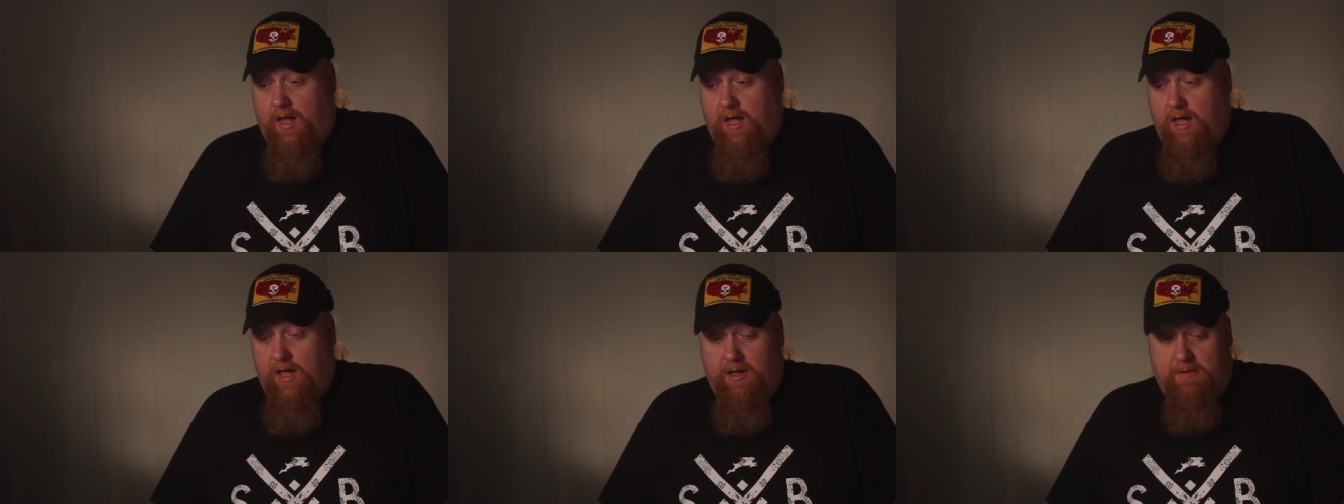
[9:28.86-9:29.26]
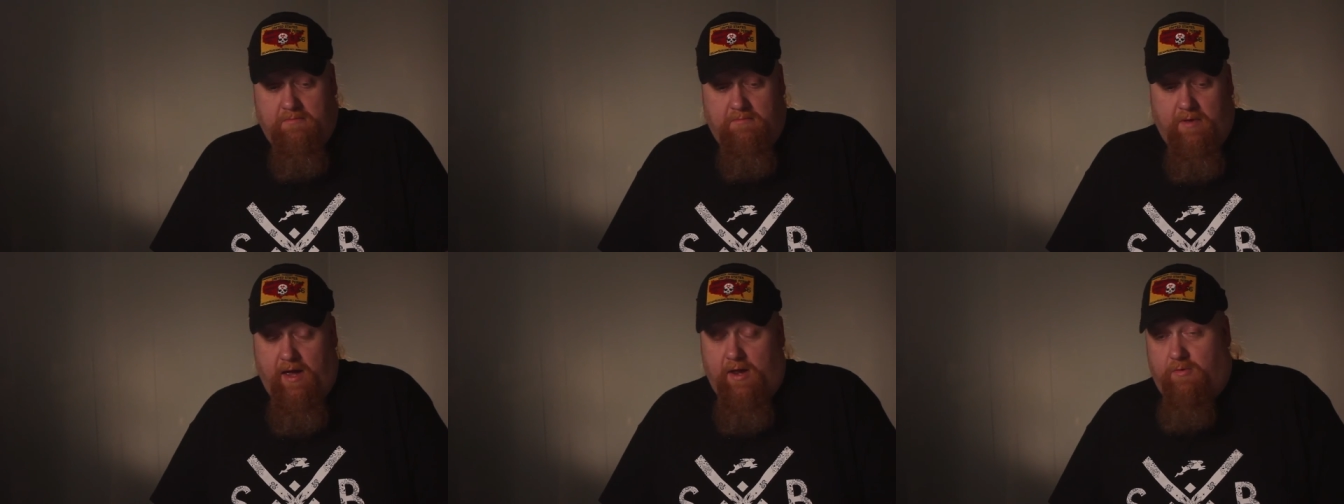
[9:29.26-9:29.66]

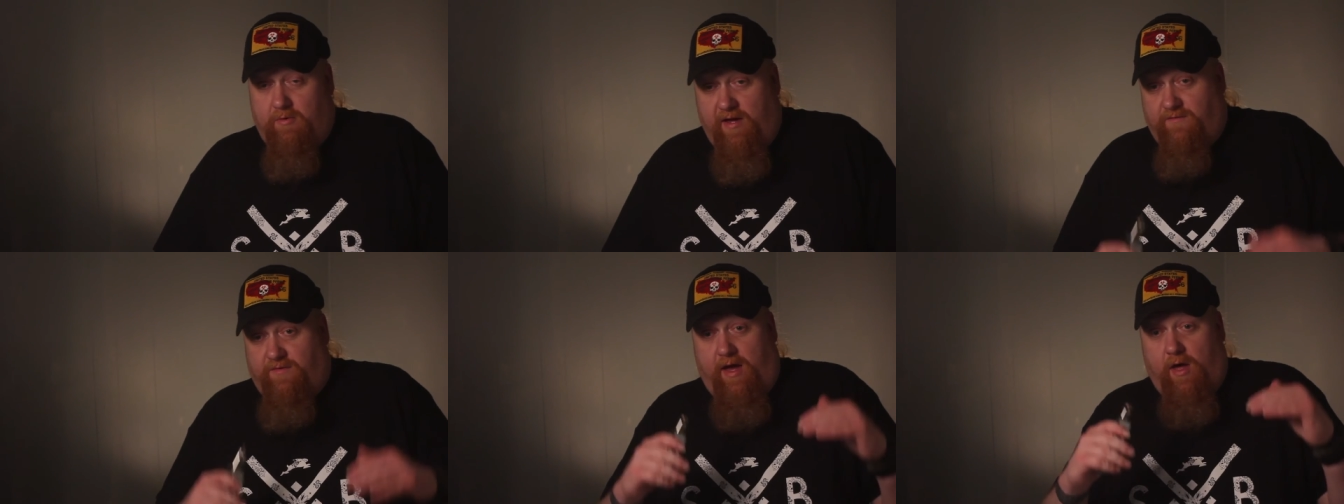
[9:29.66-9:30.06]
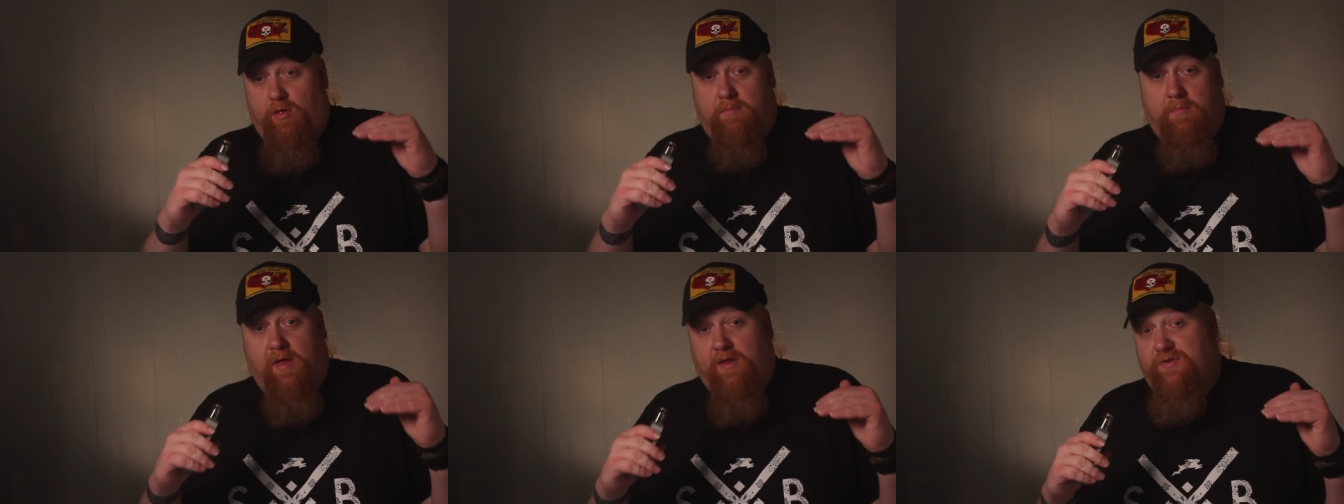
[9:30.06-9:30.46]
Um, I don't have
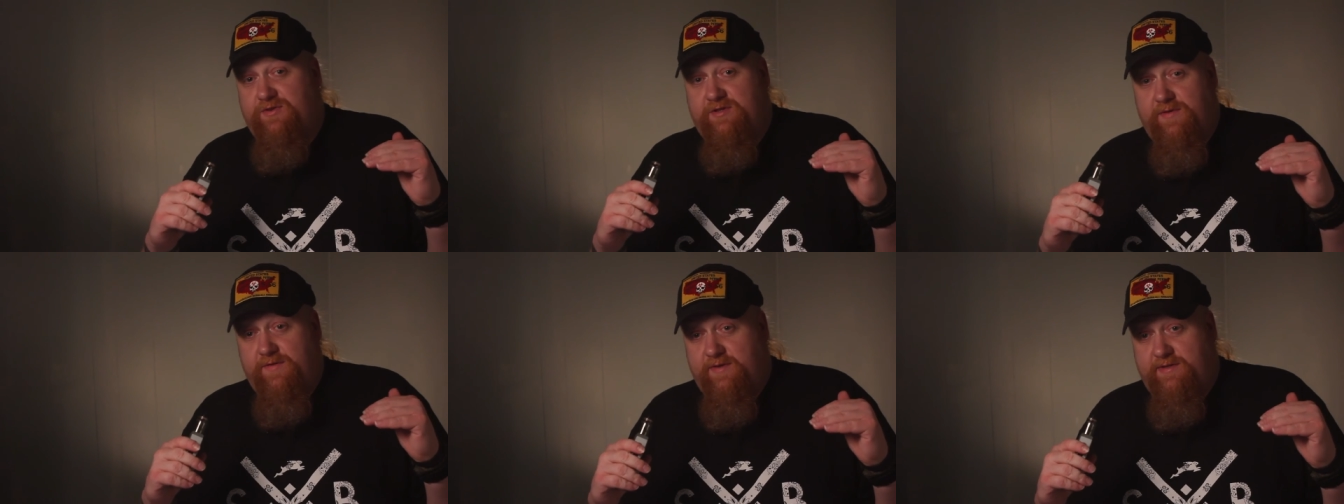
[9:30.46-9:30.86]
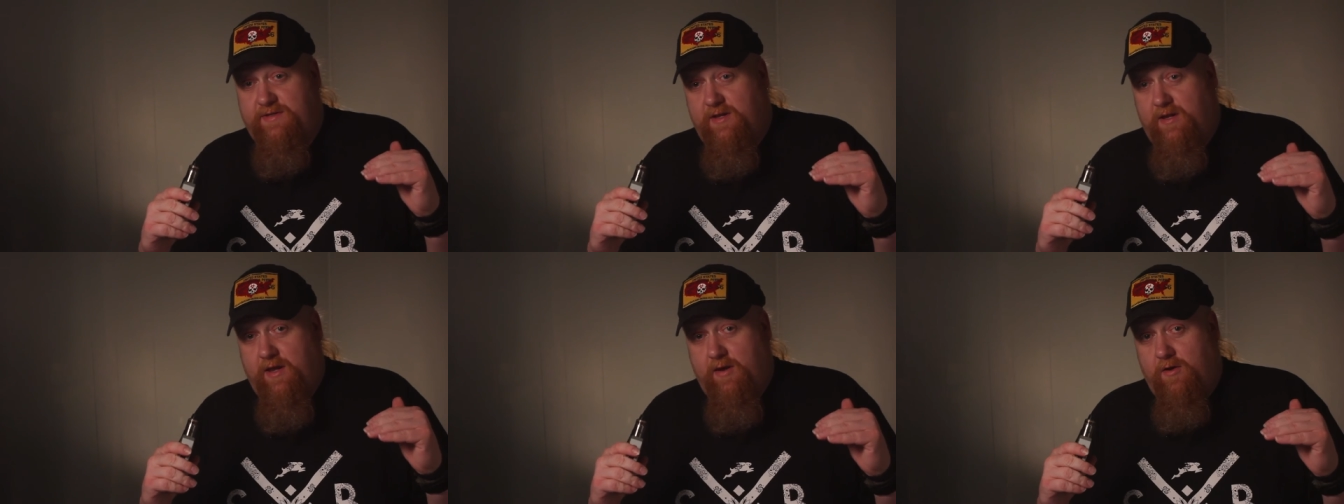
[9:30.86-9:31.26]
gallon bottles of it
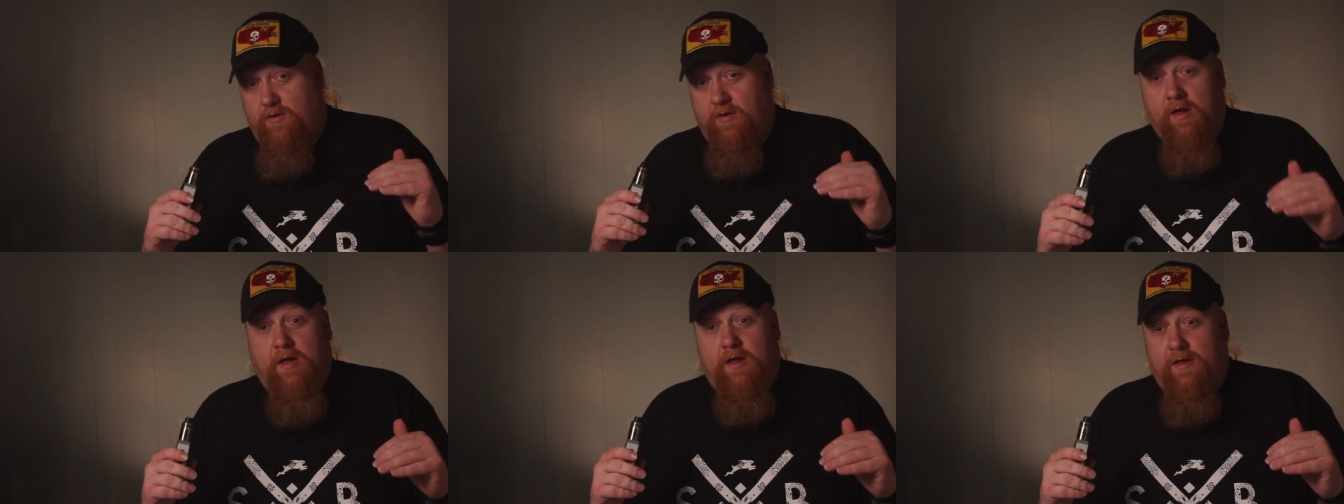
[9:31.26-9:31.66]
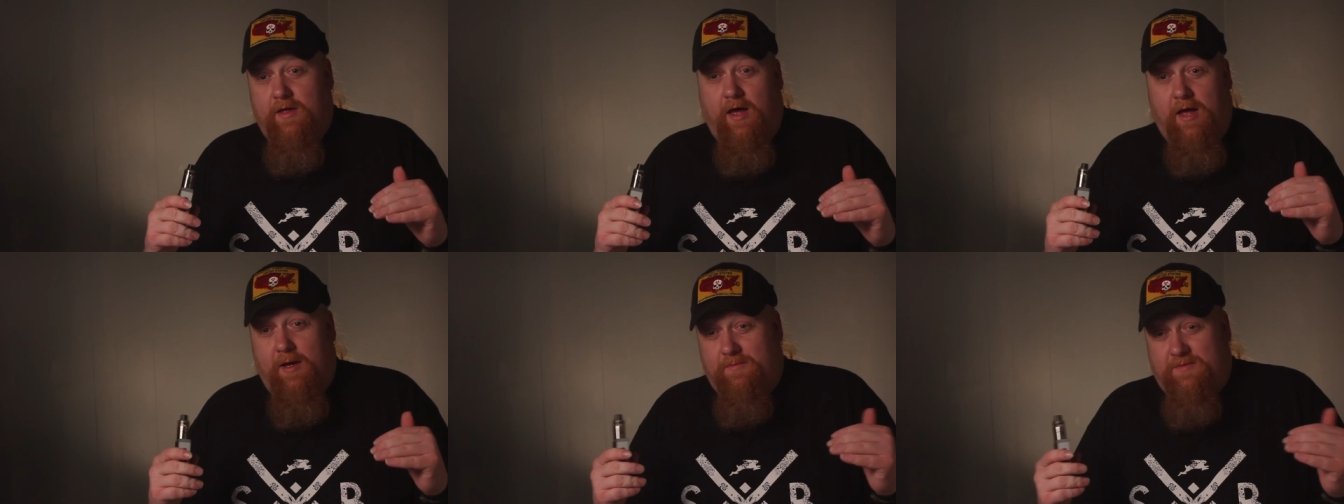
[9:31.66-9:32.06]
sitting here,
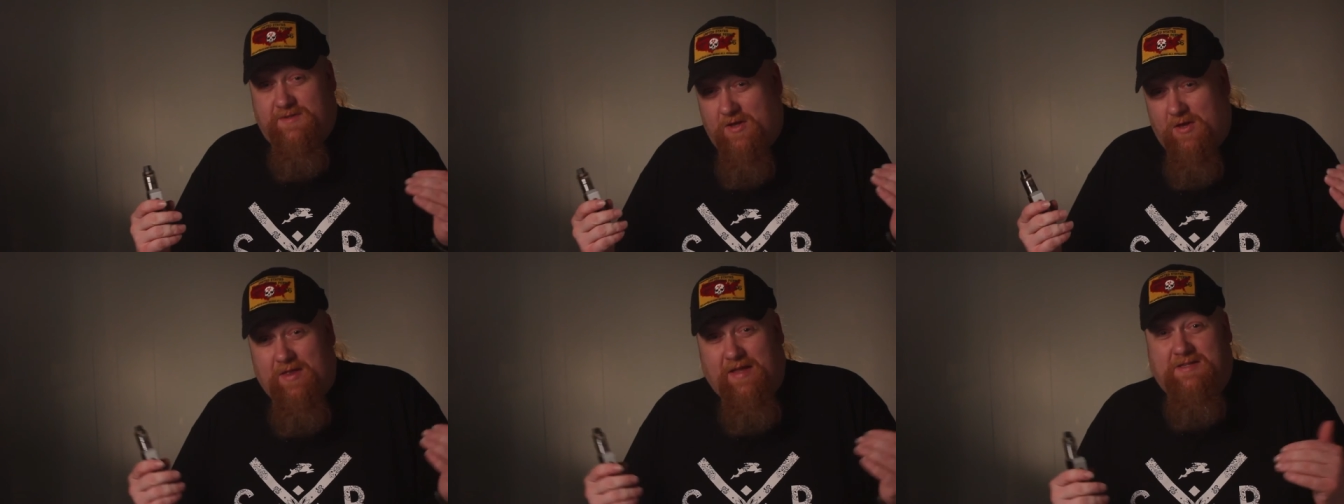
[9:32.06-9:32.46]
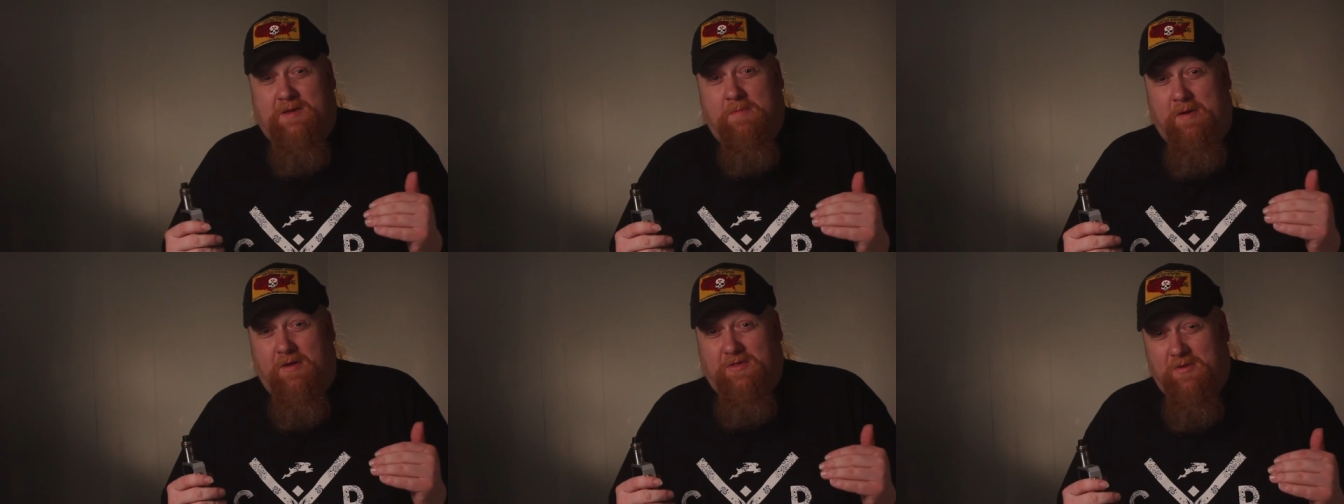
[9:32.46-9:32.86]
um, so
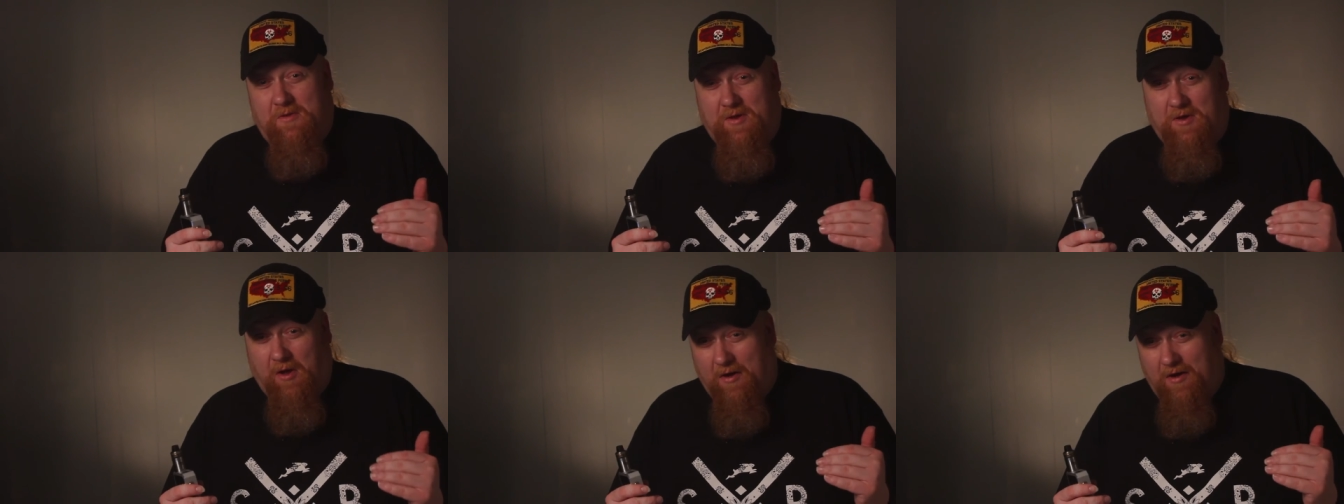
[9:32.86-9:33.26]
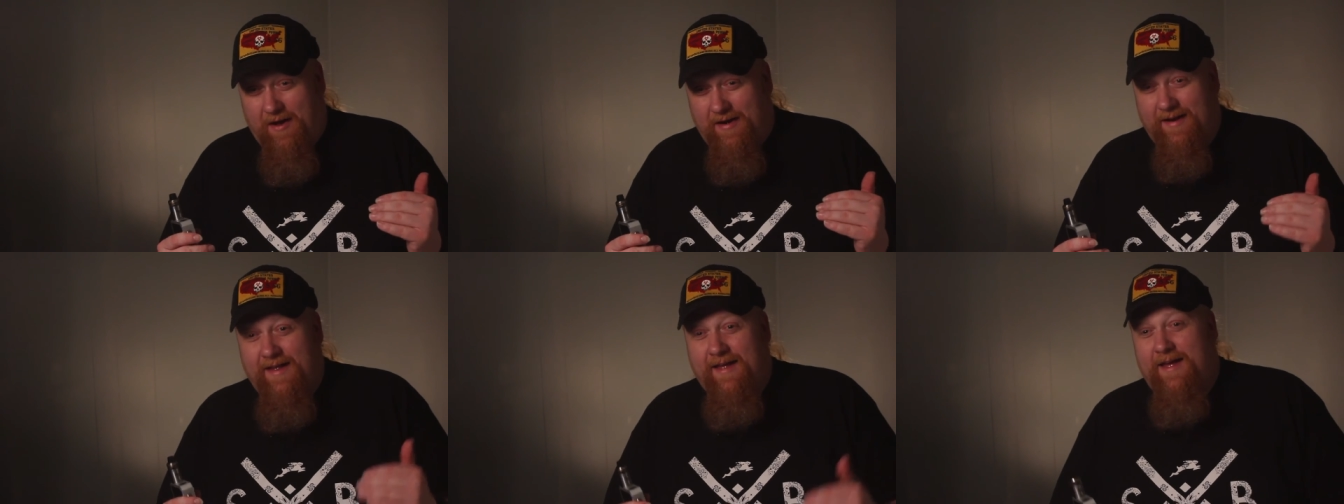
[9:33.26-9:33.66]
that's about the only
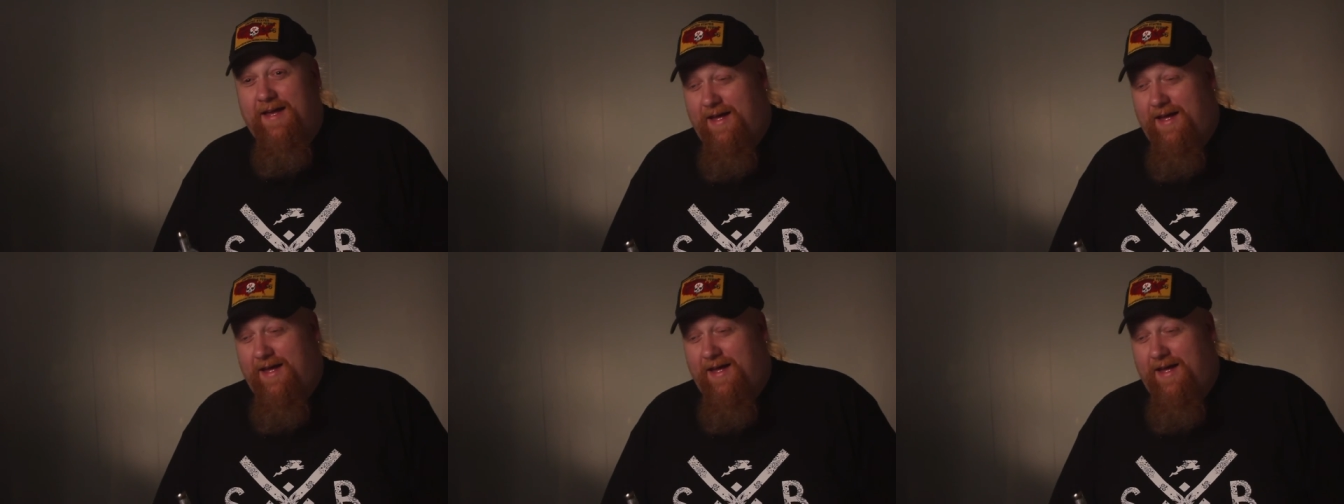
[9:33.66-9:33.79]
con.